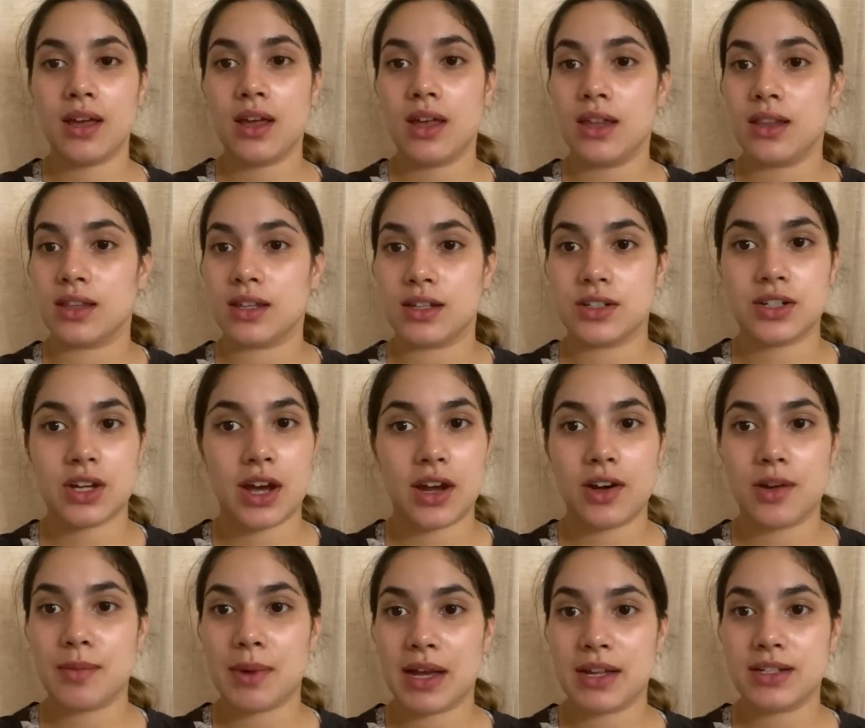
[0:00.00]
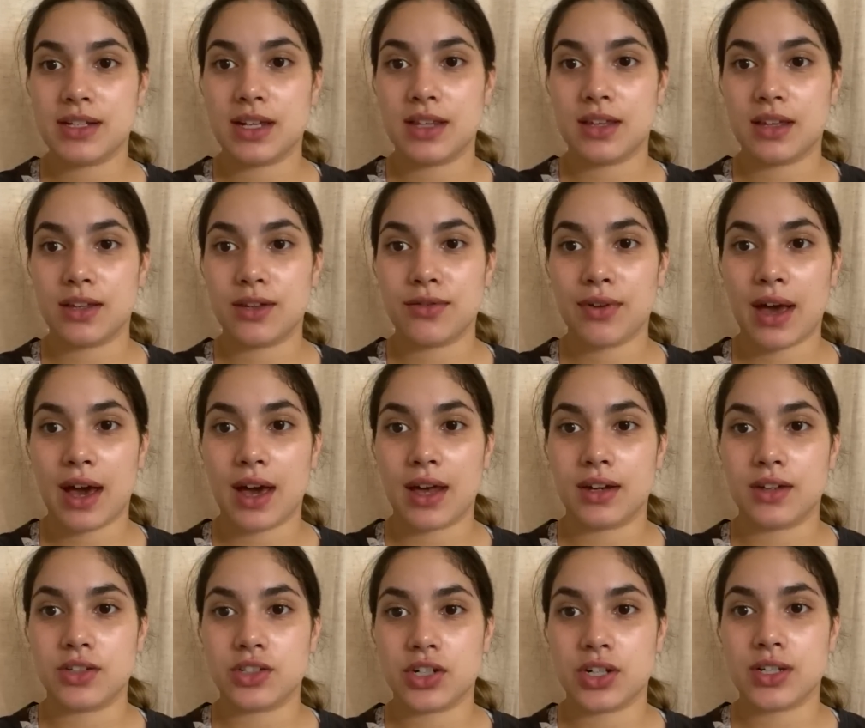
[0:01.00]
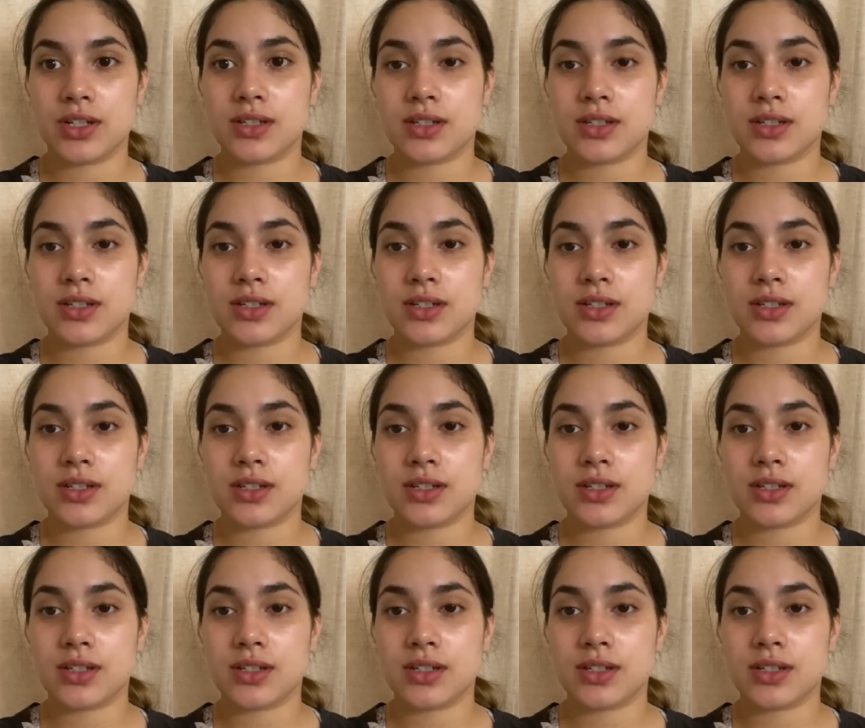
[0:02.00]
the entire bad day that you've had and just